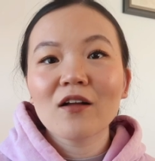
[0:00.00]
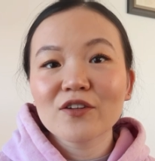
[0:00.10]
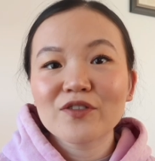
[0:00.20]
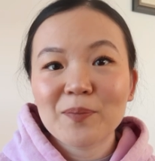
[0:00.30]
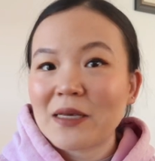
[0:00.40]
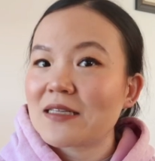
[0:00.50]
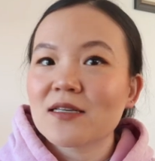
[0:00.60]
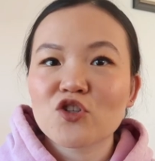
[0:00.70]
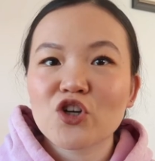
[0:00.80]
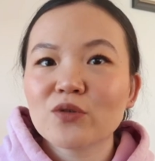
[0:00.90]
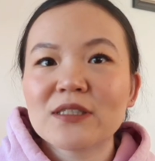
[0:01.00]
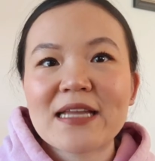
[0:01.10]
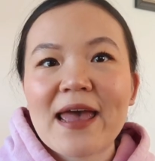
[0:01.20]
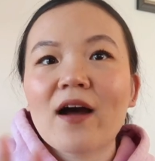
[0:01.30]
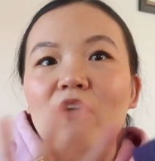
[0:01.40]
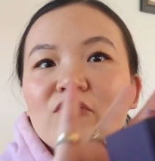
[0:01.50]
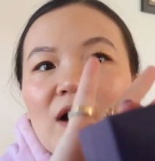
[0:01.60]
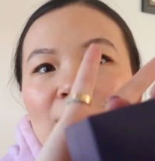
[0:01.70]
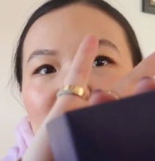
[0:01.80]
All of the pieces shown today are from